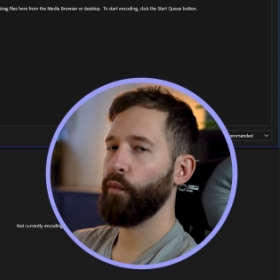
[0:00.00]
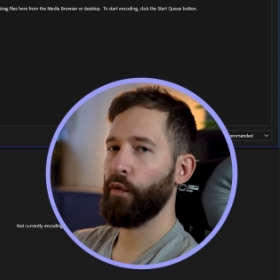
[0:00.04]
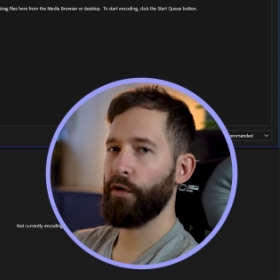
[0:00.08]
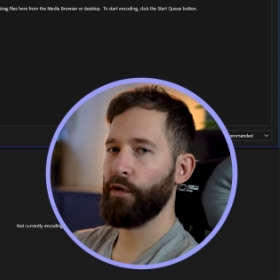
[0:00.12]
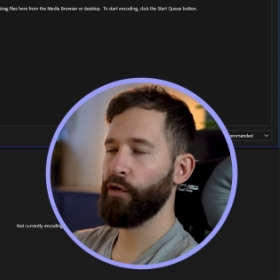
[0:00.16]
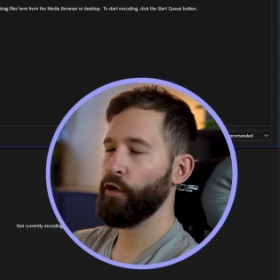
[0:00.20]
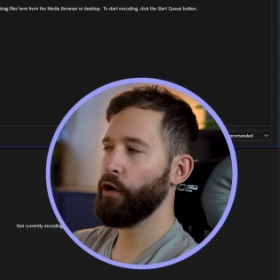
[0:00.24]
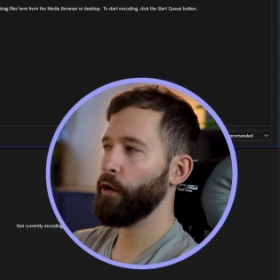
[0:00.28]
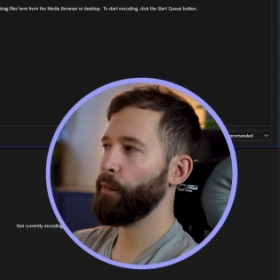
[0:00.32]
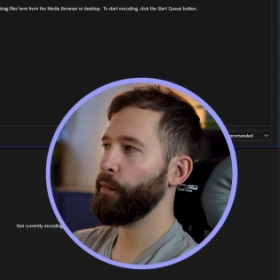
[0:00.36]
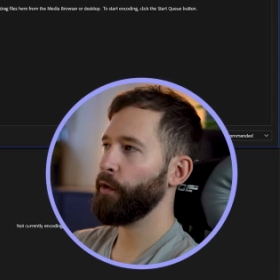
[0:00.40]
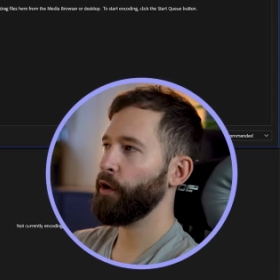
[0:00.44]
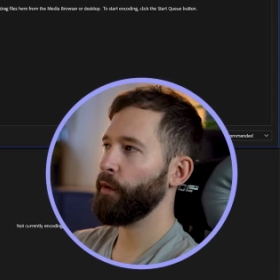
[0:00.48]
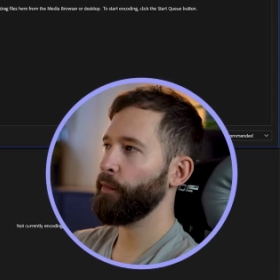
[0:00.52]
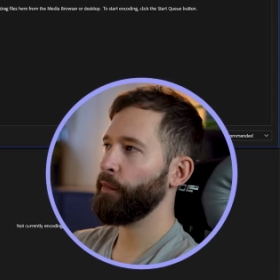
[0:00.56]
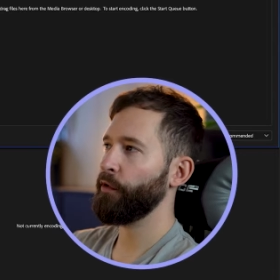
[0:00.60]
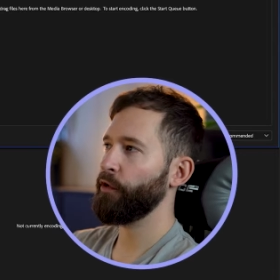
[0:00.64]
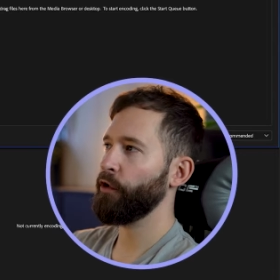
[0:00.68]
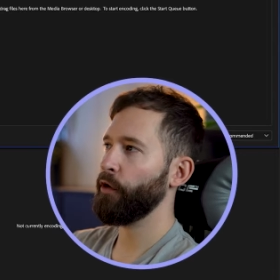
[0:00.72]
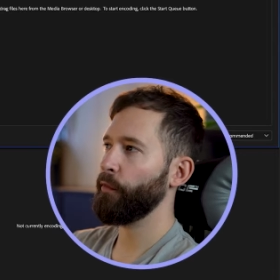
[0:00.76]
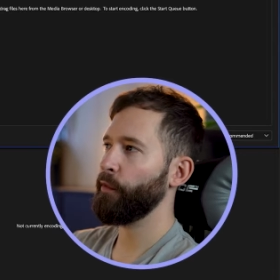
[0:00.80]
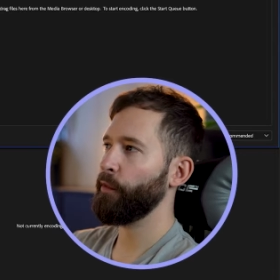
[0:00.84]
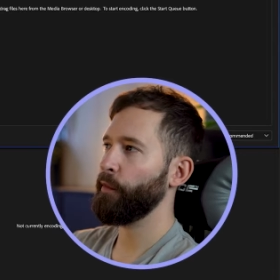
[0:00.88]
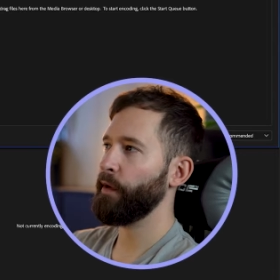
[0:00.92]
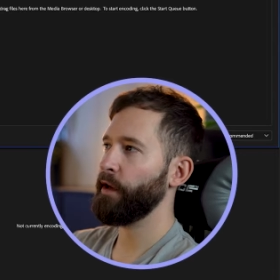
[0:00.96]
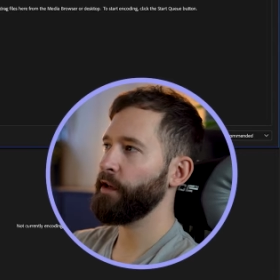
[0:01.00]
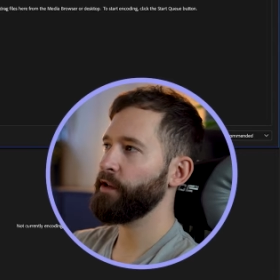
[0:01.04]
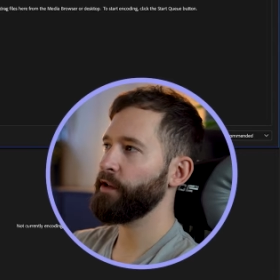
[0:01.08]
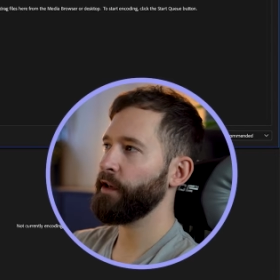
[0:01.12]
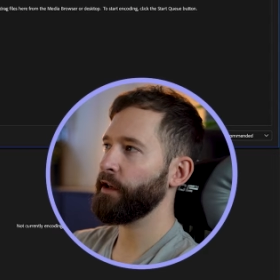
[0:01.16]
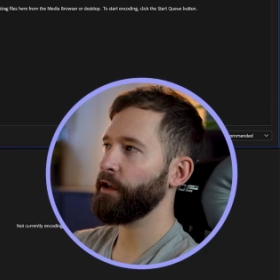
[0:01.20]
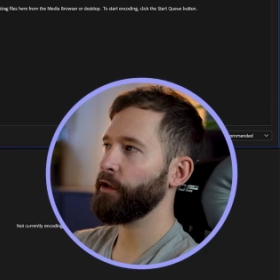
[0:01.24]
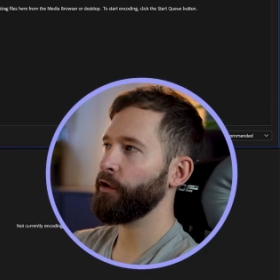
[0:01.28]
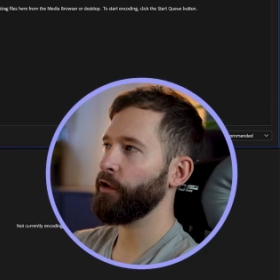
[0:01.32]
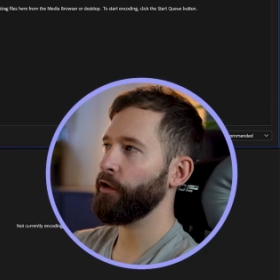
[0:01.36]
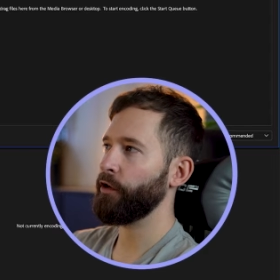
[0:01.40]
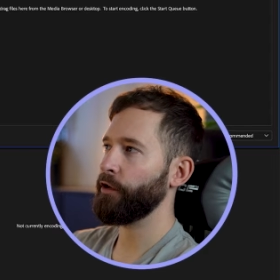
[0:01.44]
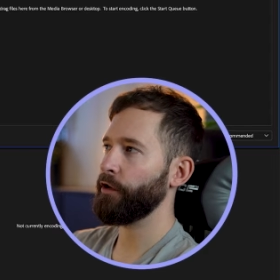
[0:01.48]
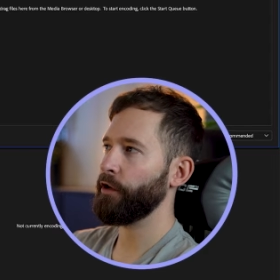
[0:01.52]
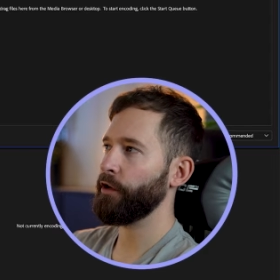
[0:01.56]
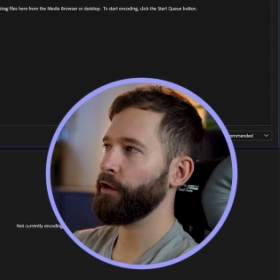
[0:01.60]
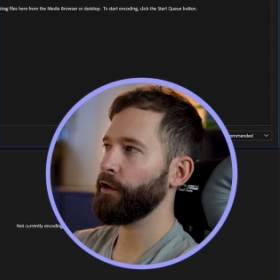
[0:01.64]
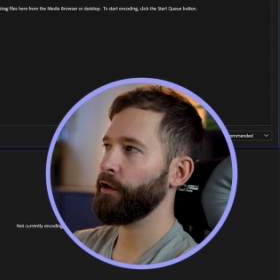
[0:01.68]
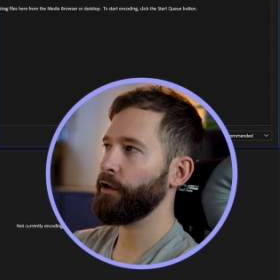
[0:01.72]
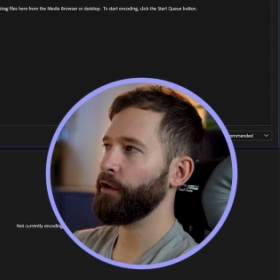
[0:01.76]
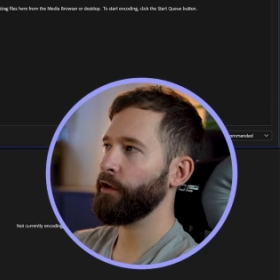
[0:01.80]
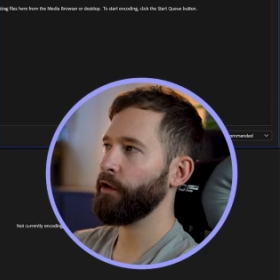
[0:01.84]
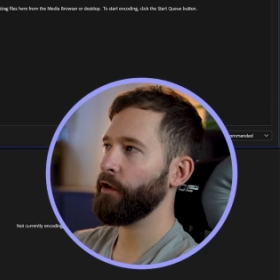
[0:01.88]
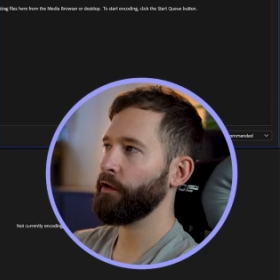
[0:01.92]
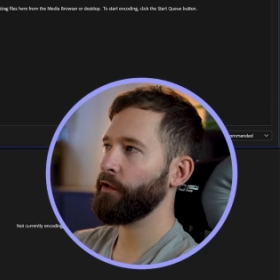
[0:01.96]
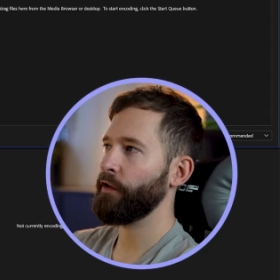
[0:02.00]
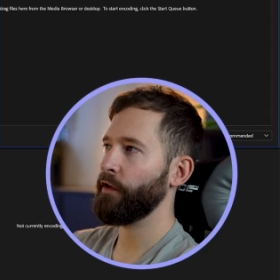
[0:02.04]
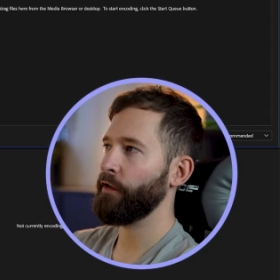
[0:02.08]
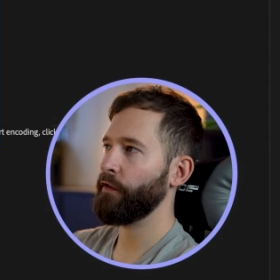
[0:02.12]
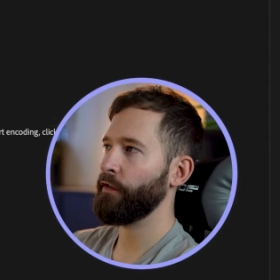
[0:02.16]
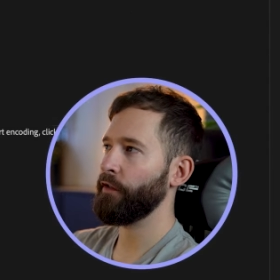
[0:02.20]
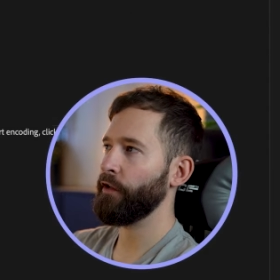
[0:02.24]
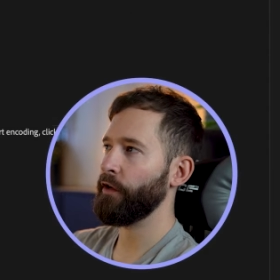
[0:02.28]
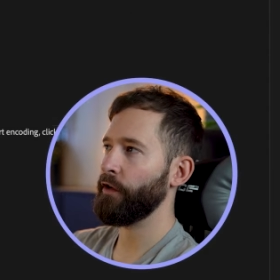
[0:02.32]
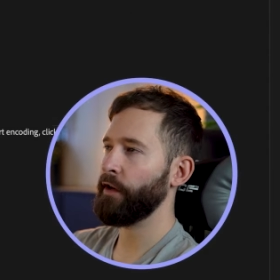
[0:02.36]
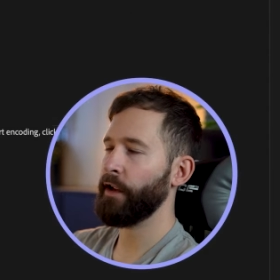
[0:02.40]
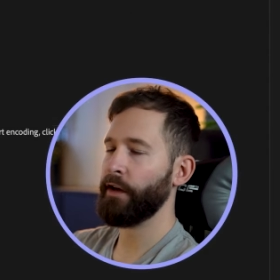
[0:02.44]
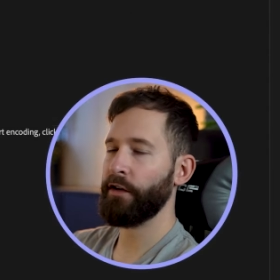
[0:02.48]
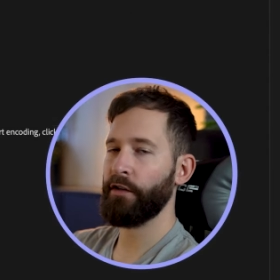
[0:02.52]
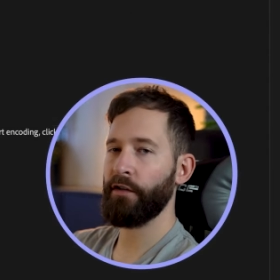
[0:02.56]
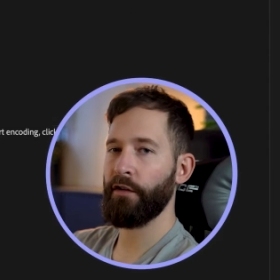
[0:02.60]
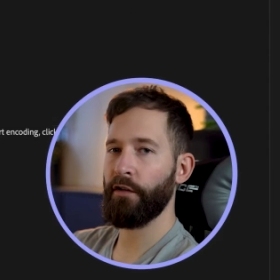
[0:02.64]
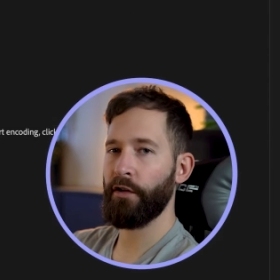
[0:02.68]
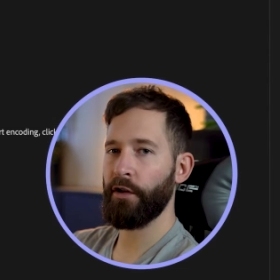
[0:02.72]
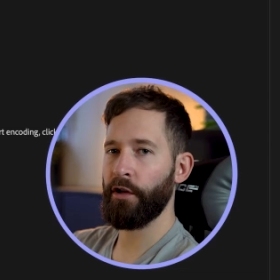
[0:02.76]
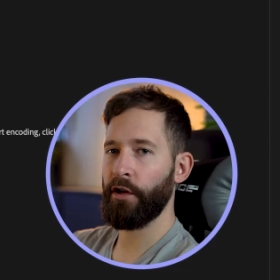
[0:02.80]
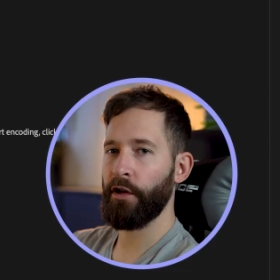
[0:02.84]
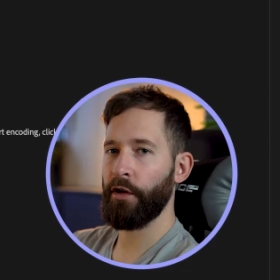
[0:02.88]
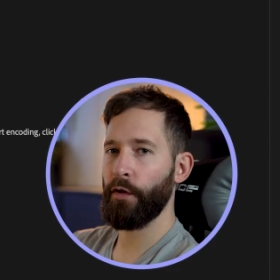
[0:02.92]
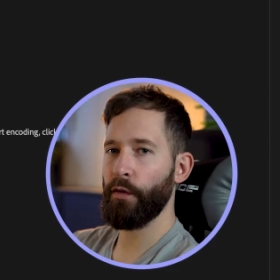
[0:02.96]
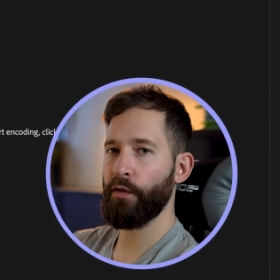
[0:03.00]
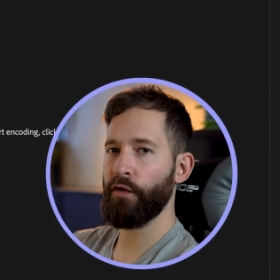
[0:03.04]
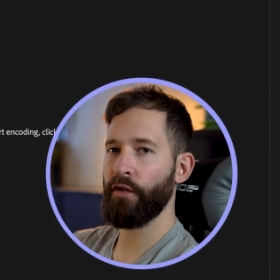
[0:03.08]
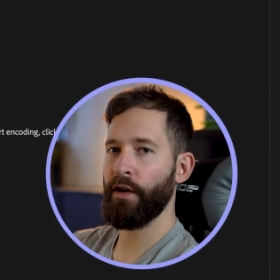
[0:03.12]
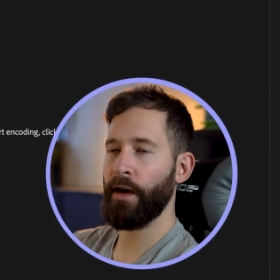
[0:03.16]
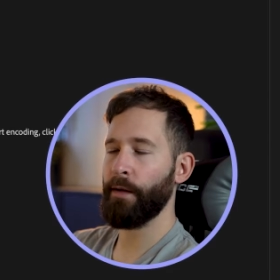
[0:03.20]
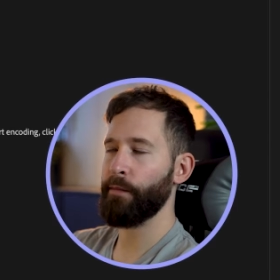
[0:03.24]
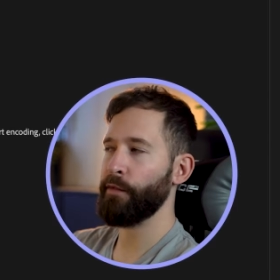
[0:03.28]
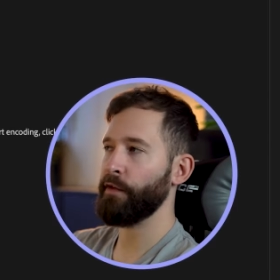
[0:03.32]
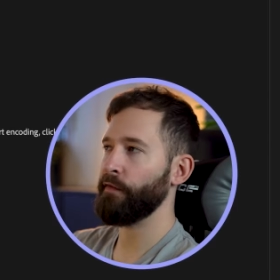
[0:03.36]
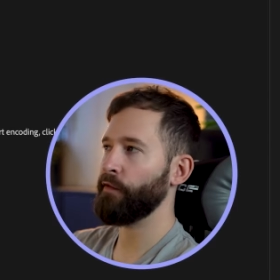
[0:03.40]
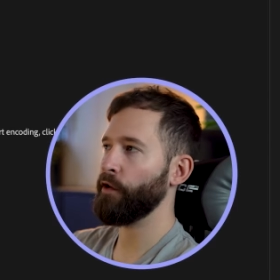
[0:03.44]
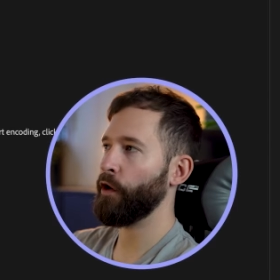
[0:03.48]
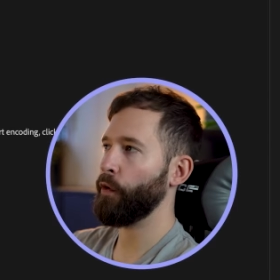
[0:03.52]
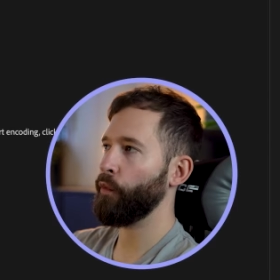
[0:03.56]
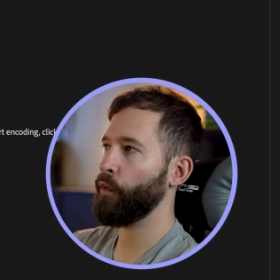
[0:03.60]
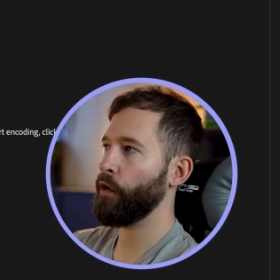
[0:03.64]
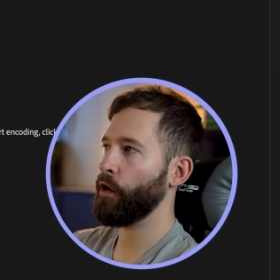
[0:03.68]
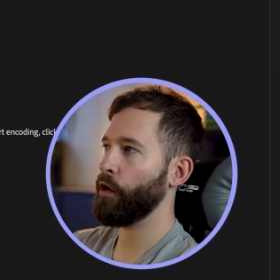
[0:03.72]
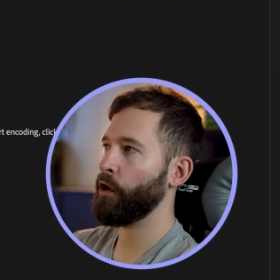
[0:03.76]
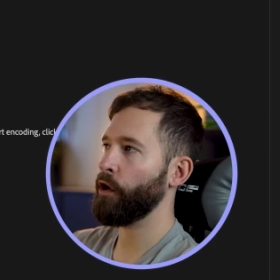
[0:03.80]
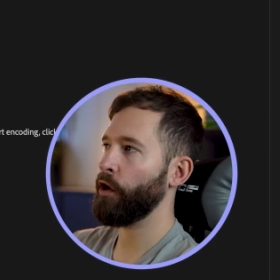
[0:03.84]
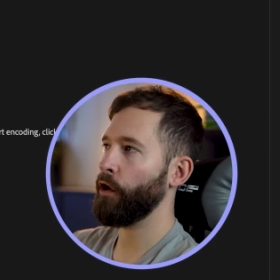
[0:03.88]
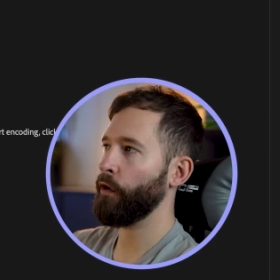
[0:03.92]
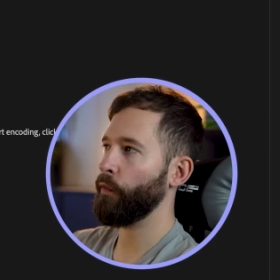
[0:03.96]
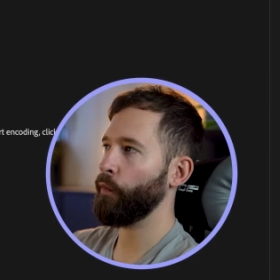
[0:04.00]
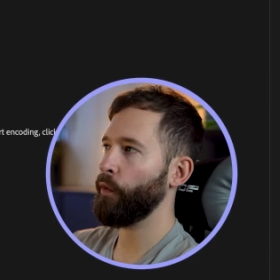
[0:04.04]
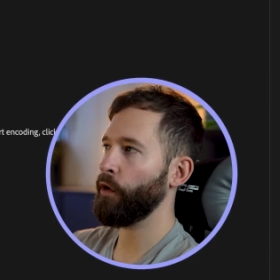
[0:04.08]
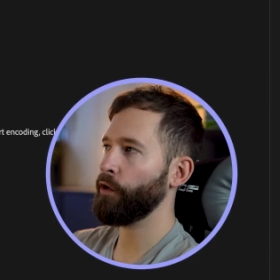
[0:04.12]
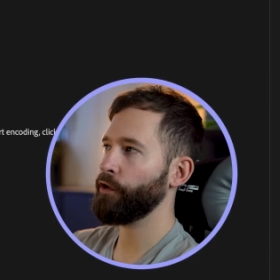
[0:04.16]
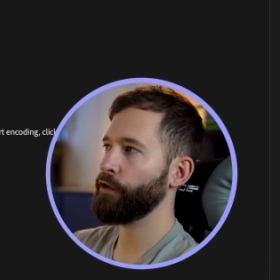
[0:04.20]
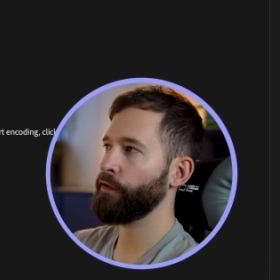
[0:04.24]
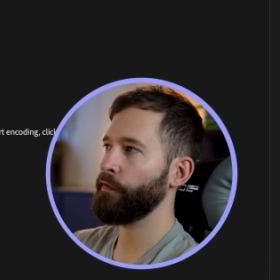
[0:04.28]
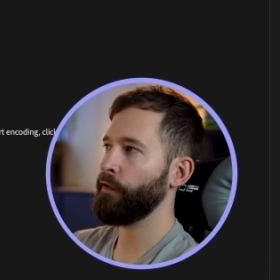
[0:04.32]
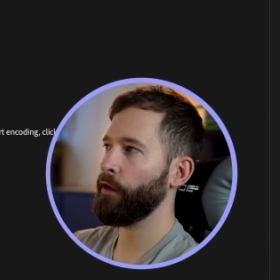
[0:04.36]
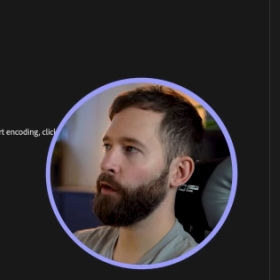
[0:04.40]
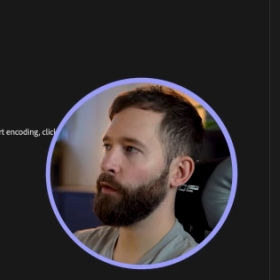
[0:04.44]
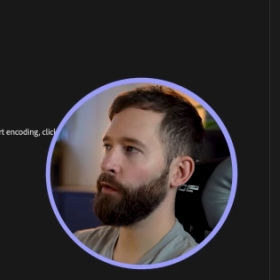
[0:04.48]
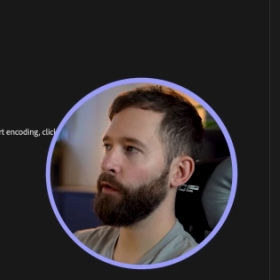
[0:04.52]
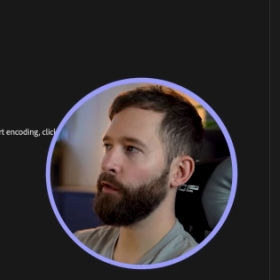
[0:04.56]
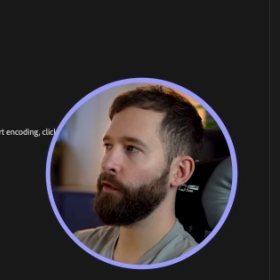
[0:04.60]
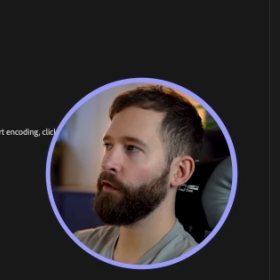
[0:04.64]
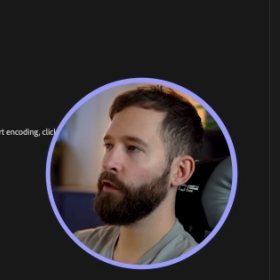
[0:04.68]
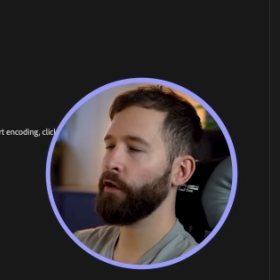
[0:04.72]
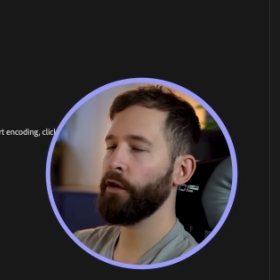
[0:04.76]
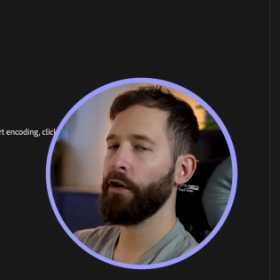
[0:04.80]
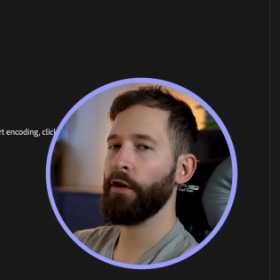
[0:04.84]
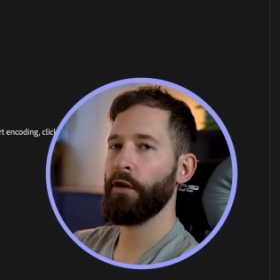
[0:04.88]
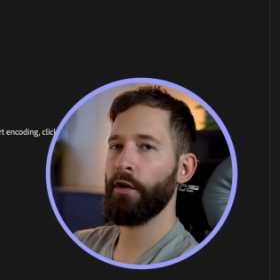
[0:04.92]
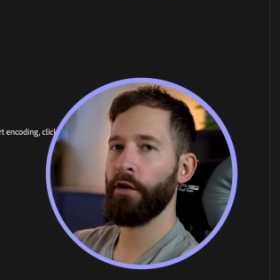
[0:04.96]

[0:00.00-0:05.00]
When you open up Adobe Media Encoder, you're going to notice that next to the Queue tab you've got one called Watch Folders